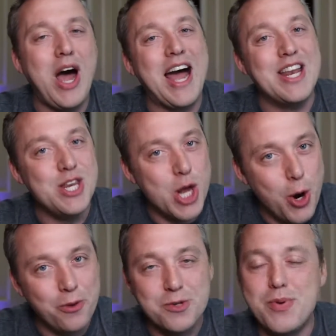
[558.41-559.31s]
I
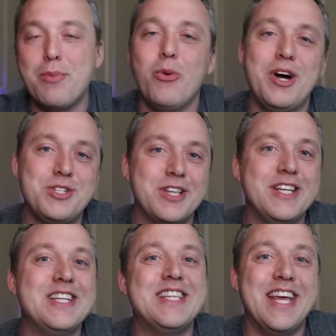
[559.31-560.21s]
know there's people watching
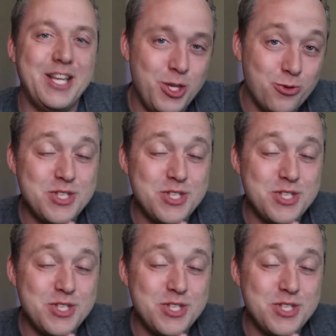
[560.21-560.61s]
that use